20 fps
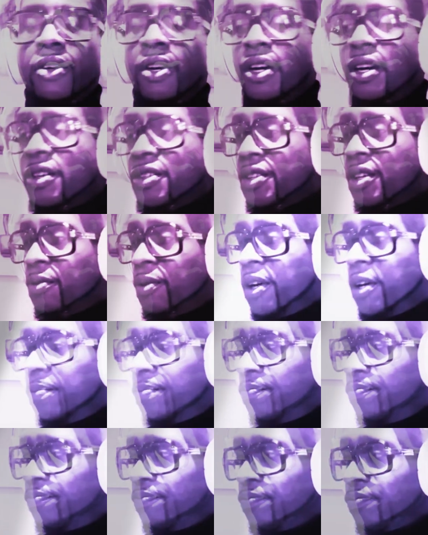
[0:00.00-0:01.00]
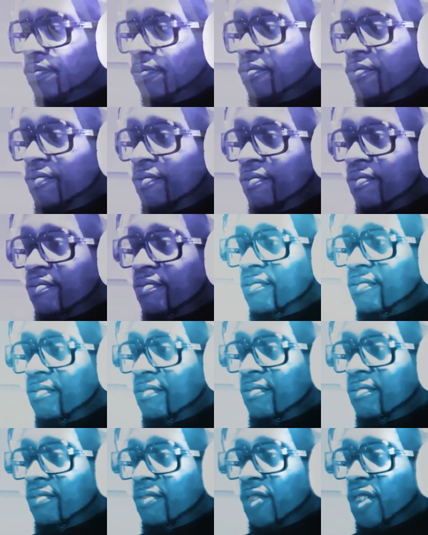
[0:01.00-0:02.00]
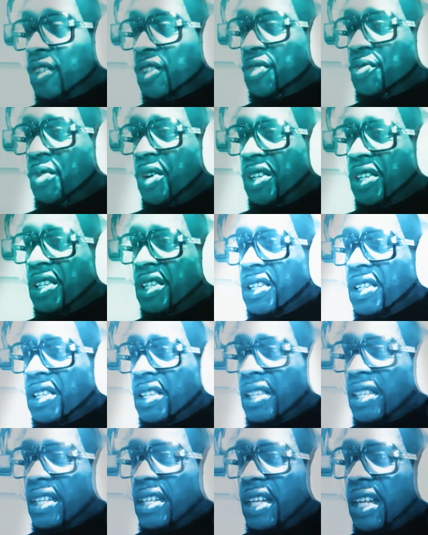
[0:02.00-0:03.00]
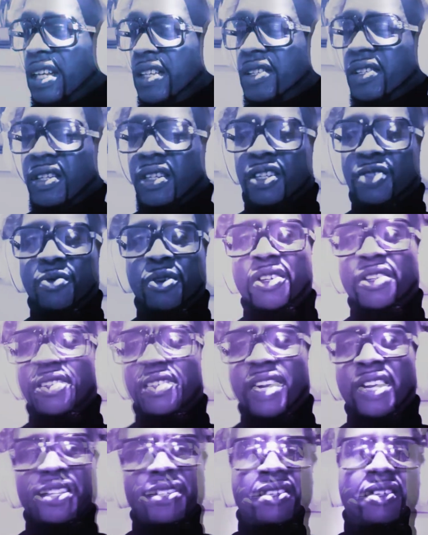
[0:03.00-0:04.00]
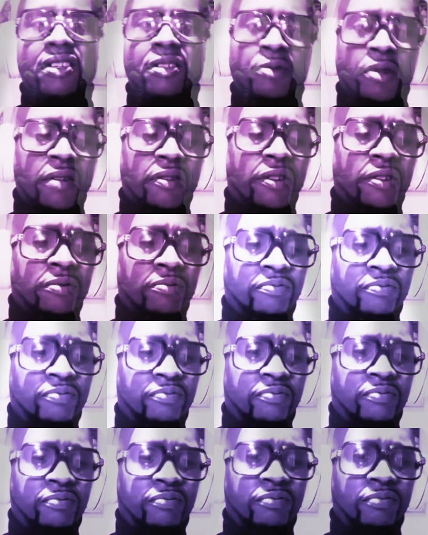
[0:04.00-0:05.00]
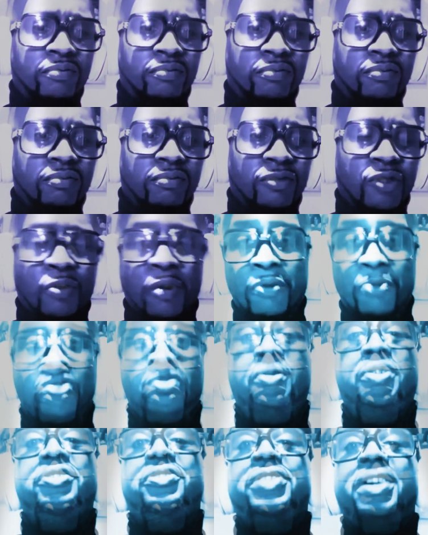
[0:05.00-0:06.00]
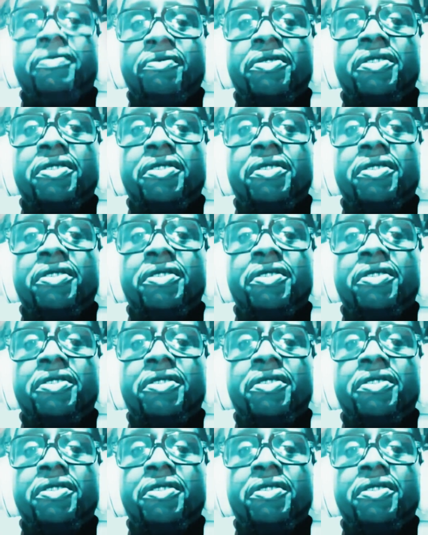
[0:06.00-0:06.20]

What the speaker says: So anyway, 2018, 2019, maybe 2017,